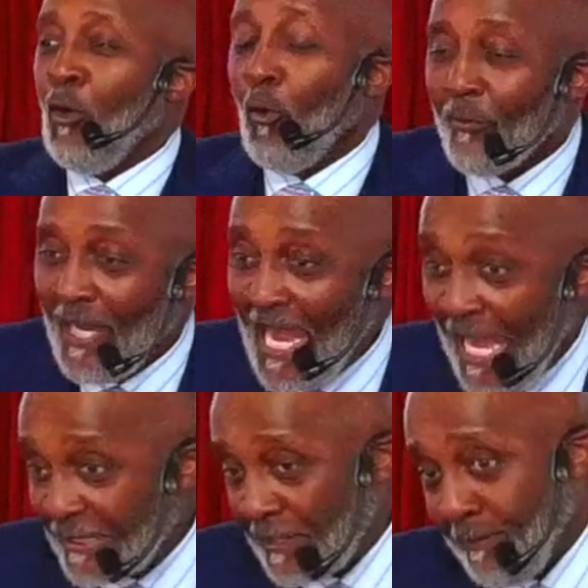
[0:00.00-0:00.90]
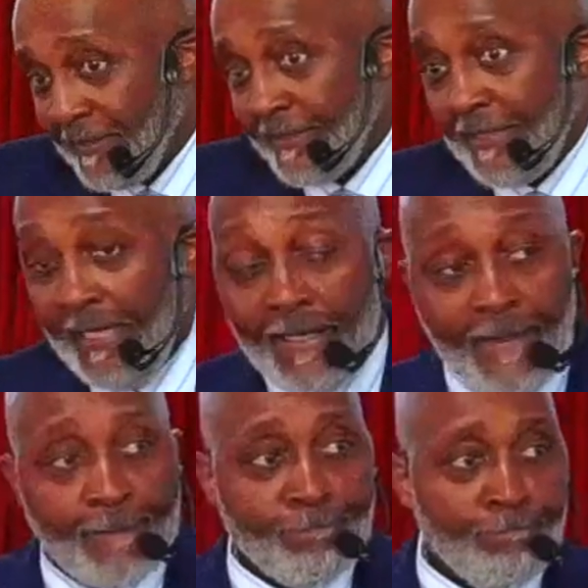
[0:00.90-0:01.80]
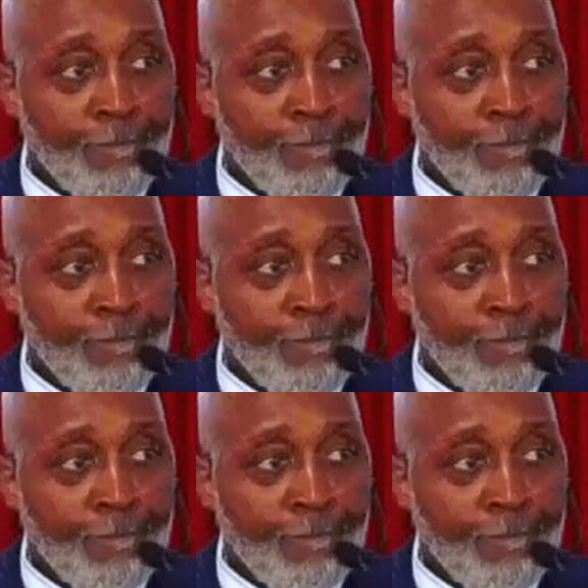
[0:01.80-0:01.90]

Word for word: on the hospice care.